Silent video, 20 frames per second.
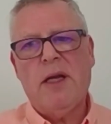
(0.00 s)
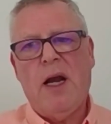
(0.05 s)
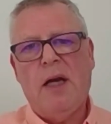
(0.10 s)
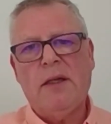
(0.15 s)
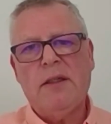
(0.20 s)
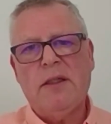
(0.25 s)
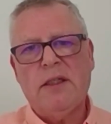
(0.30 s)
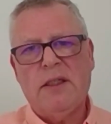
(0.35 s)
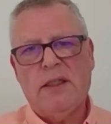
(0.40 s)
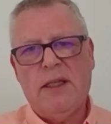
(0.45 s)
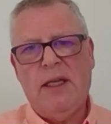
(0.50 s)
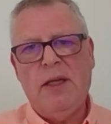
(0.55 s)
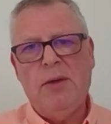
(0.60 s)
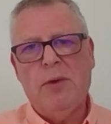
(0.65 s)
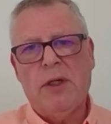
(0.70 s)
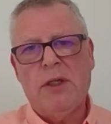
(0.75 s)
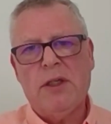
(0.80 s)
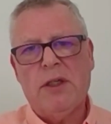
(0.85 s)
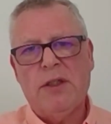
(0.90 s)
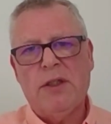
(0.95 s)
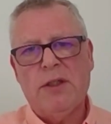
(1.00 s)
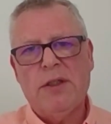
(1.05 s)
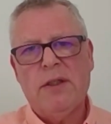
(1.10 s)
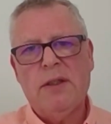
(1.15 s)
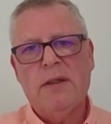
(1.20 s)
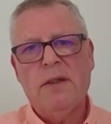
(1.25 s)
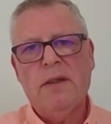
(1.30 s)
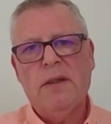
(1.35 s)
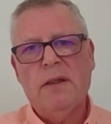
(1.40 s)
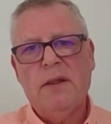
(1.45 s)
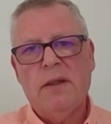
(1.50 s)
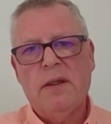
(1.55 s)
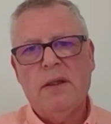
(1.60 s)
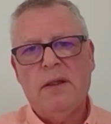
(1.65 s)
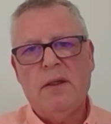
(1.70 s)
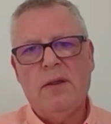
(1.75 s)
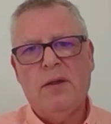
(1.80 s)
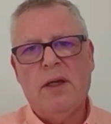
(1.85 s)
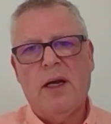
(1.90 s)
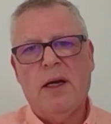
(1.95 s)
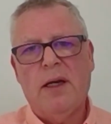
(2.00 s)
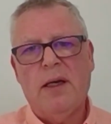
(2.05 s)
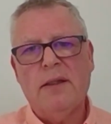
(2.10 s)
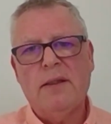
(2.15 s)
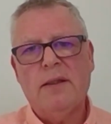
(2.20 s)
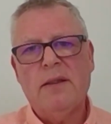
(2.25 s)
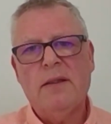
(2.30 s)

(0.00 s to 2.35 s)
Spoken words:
As key workers, you guys.